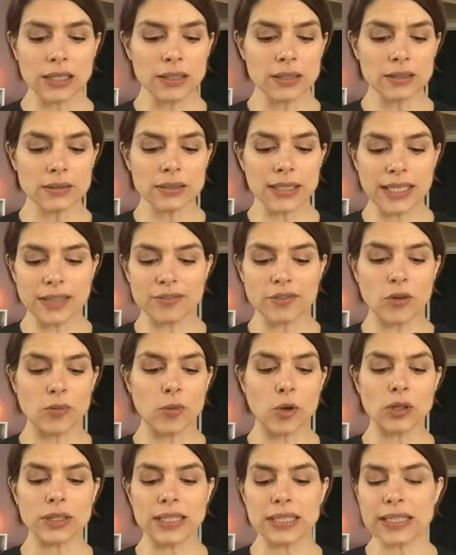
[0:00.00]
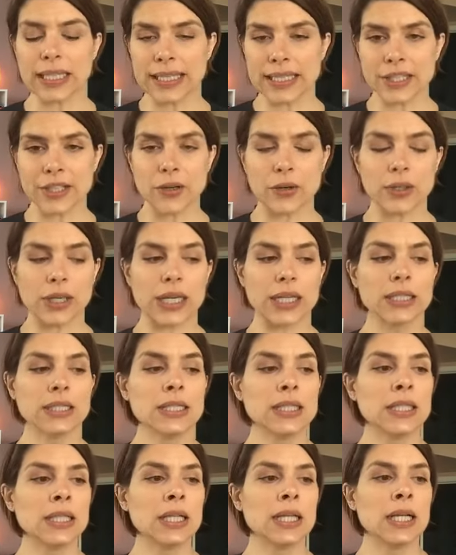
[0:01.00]
like foam rolling, like yoga.
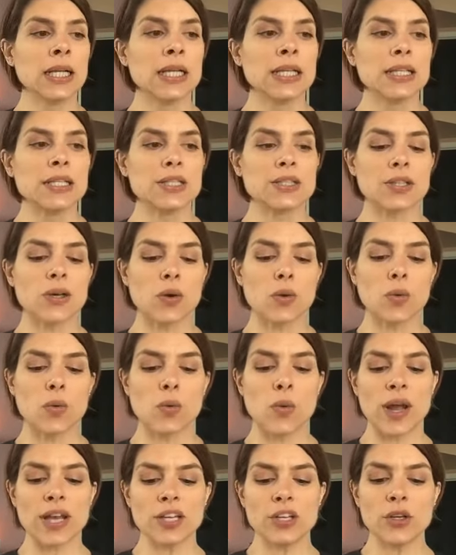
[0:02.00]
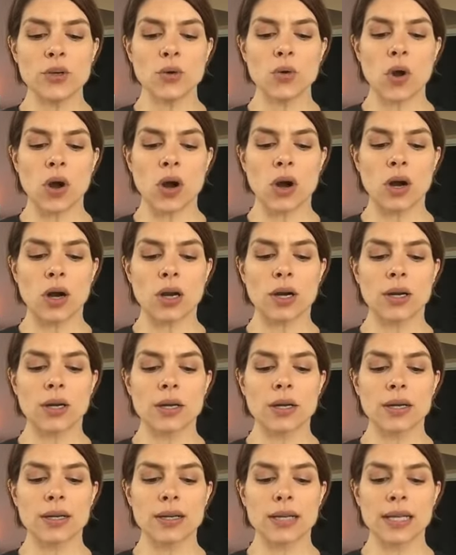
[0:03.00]
So when you
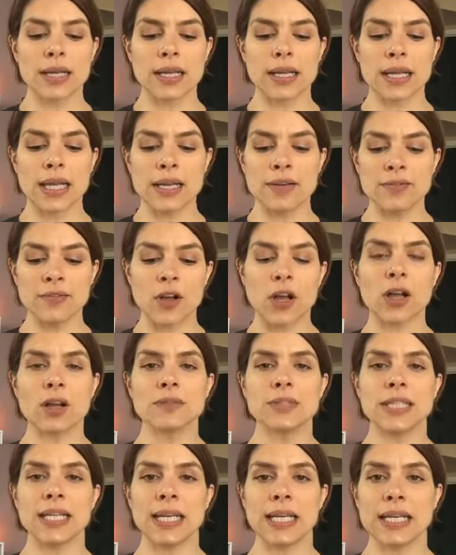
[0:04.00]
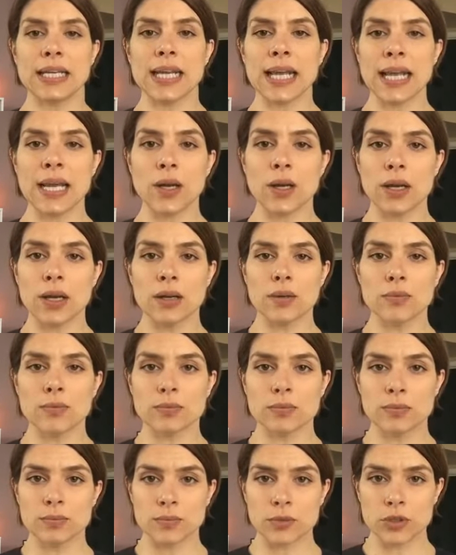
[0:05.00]
are involved in a
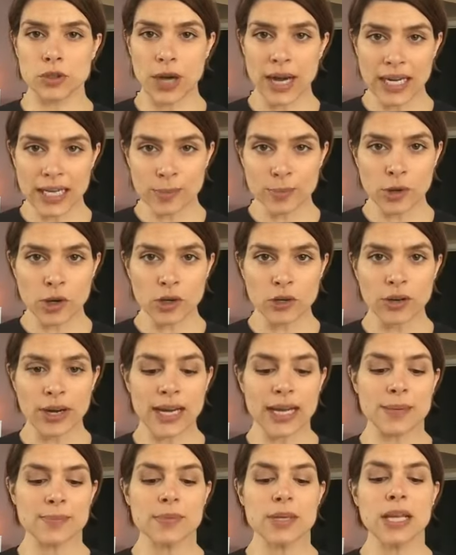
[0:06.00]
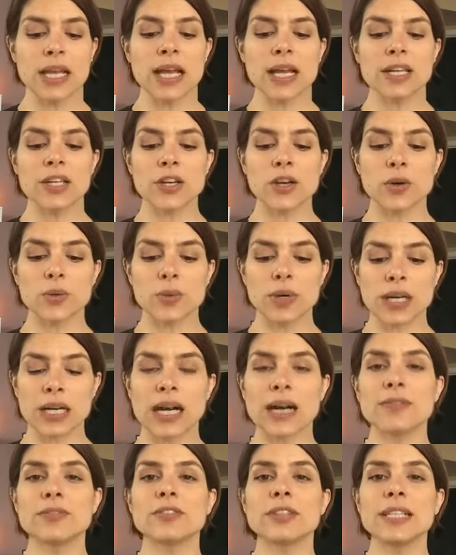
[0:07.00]
training program, your
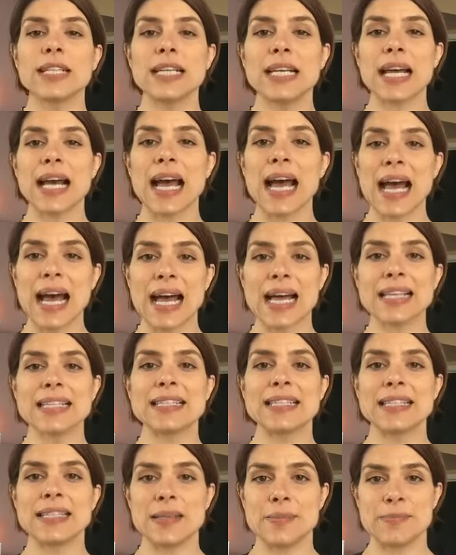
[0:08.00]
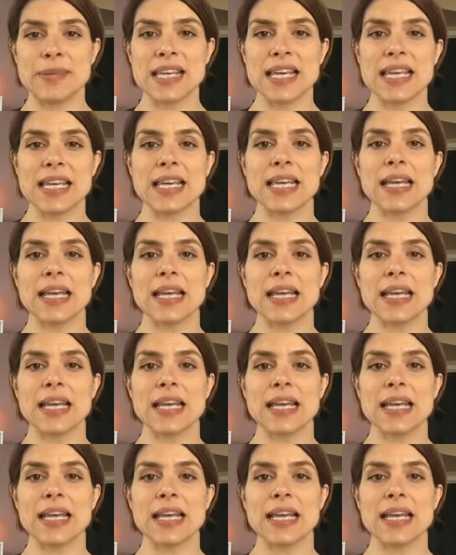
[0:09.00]
recovery has to be